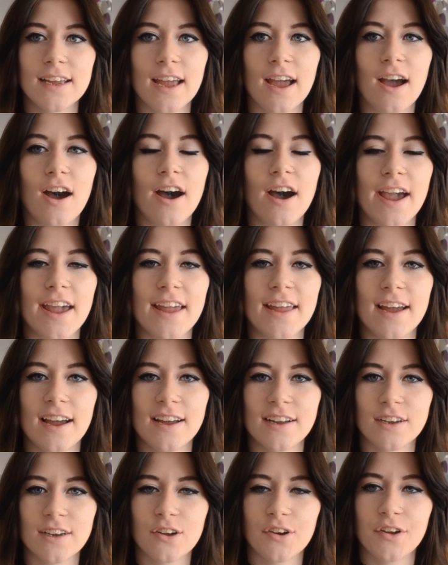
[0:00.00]
I
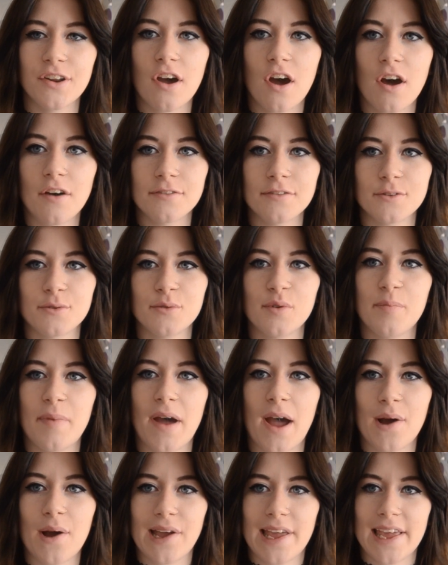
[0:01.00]
cut it off to
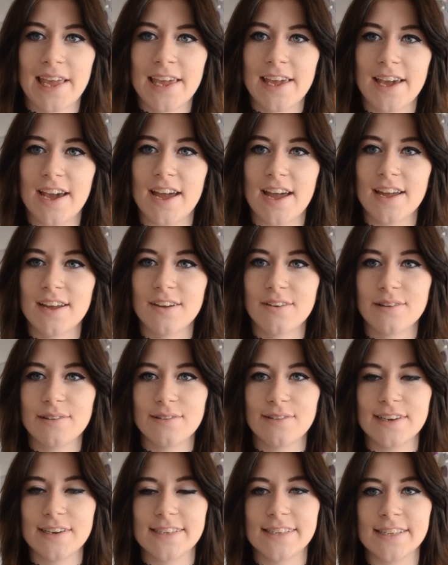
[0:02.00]
about here
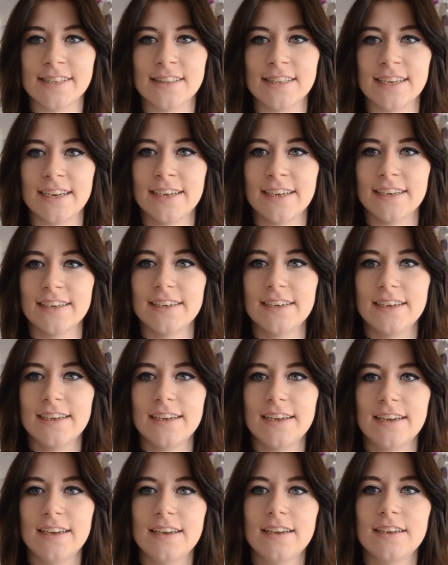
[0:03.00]
recently
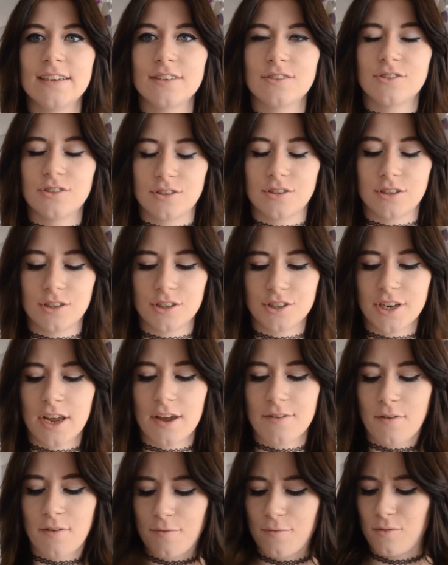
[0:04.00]
just to
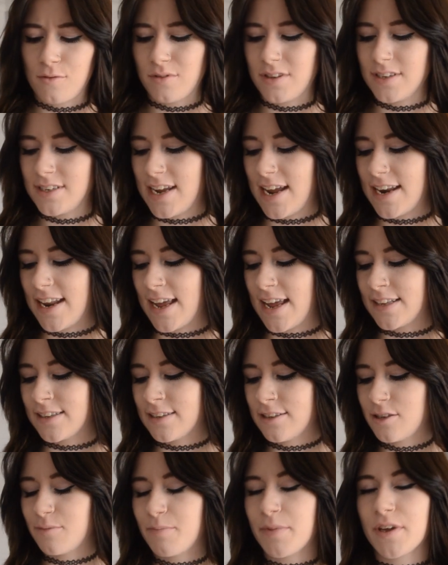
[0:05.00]
shave off all the dead
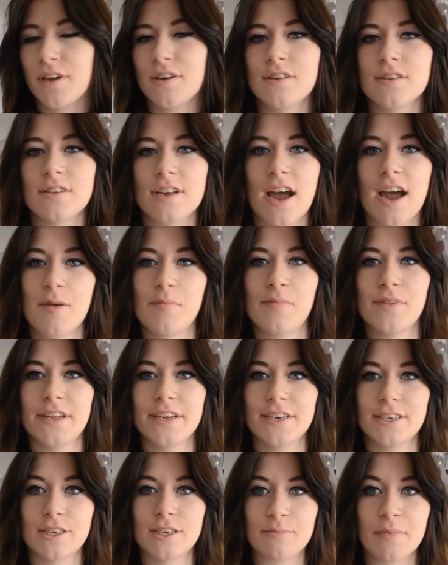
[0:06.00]
ends because I
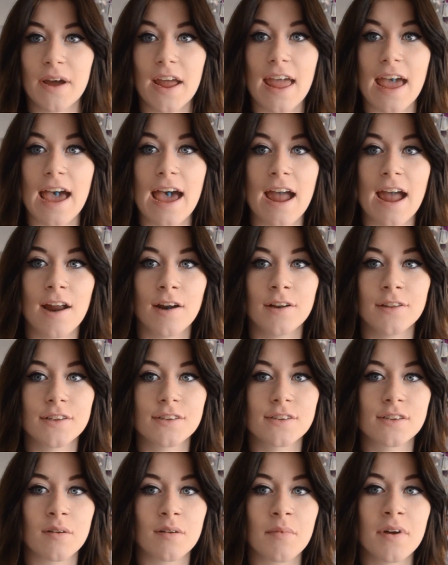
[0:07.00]
bleached my hair in the
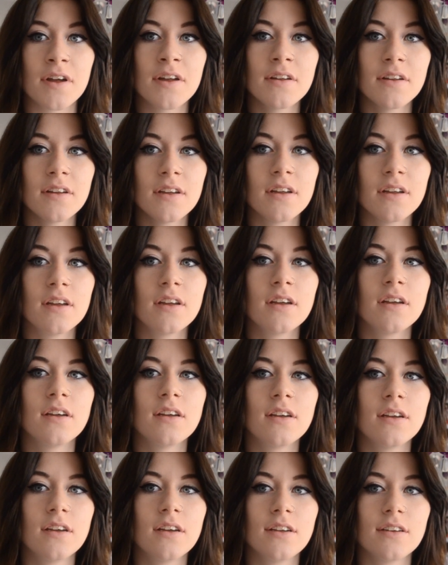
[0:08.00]
summer.
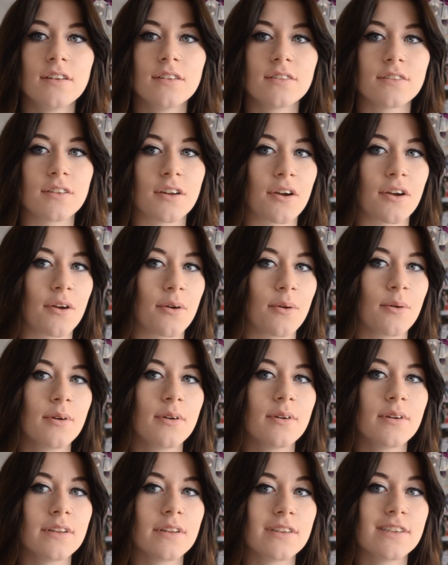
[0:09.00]
So,
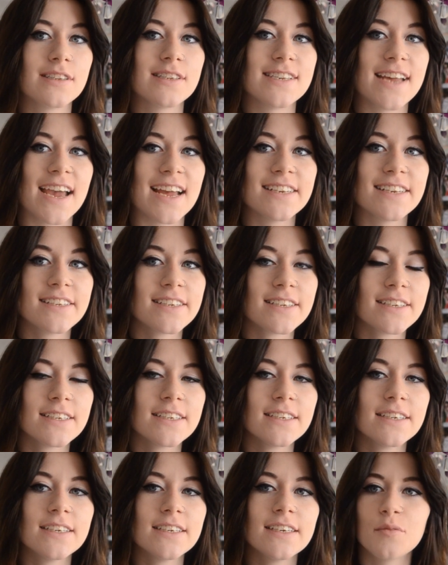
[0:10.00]
dead.
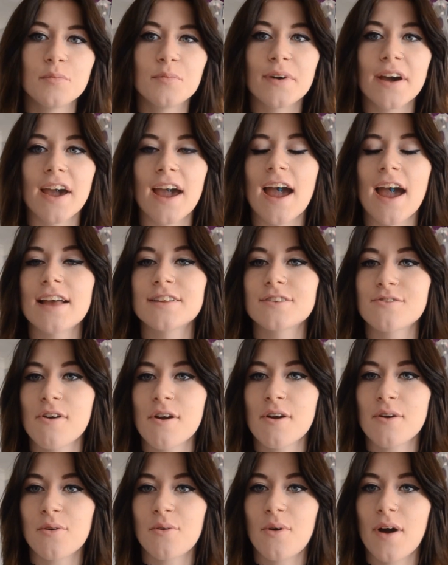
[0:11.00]
But it has
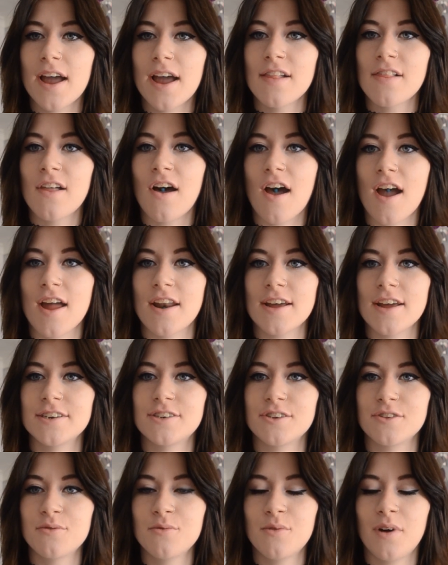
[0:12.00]
grown quite a lot, and I
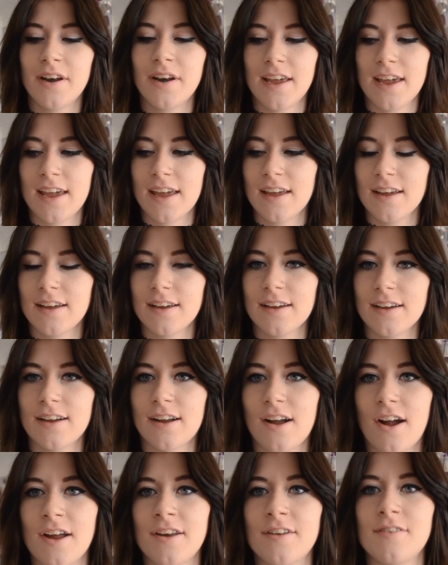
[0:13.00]
do want it
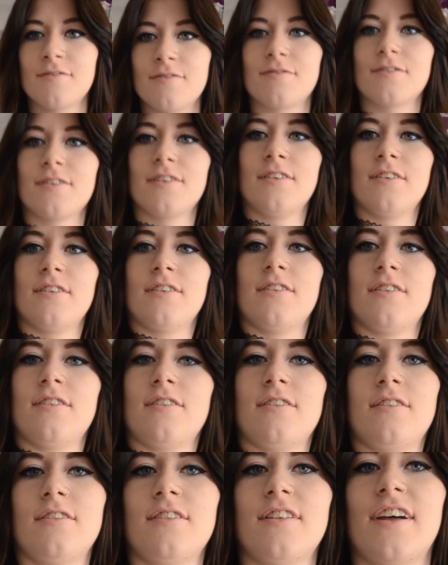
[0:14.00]
kind of
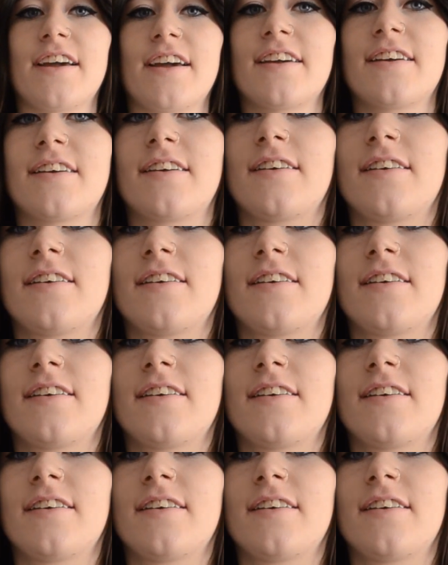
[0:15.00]
like